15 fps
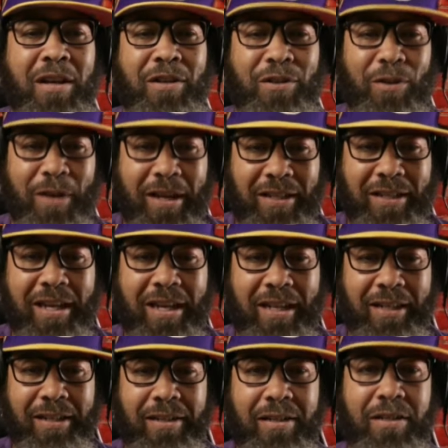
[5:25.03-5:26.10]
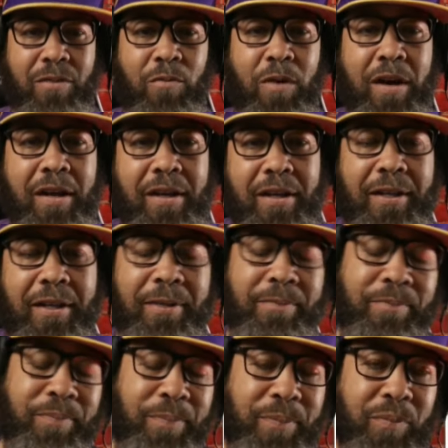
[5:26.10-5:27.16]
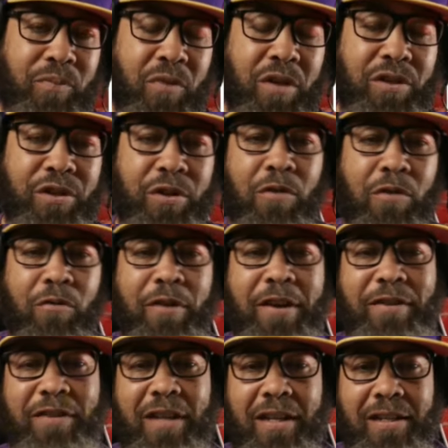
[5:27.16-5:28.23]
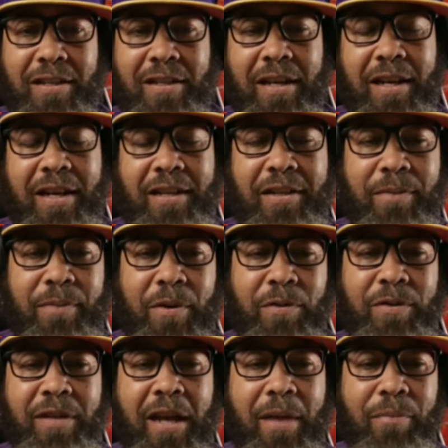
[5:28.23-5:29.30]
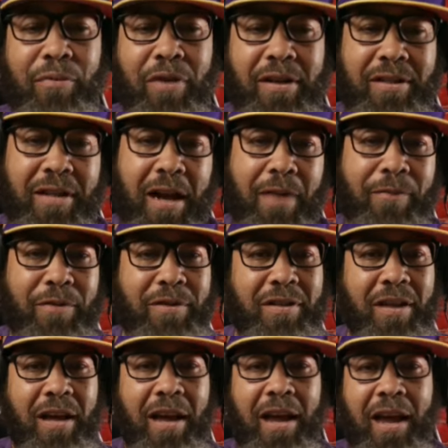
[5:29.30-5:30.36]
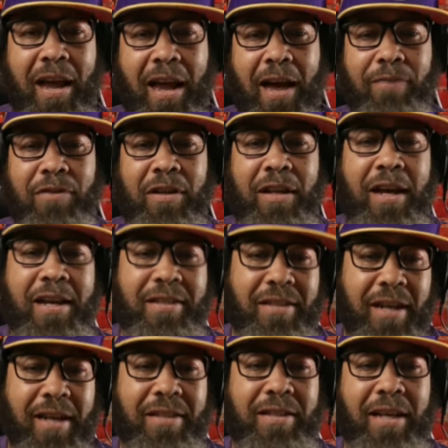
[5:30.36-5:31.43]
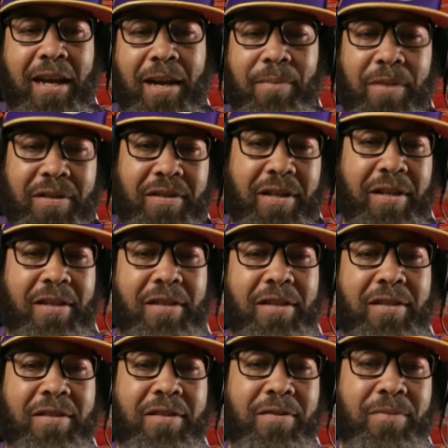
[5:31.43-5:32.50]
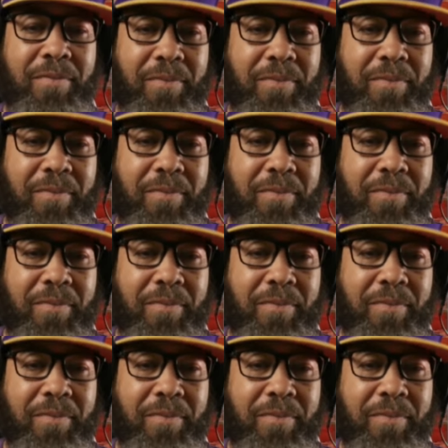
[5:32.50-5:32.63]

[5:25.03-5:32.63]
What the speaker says: So let's take a listen to what Cheryl Reeves had to say at the post-game press conference after last night's game. Let's take a listen.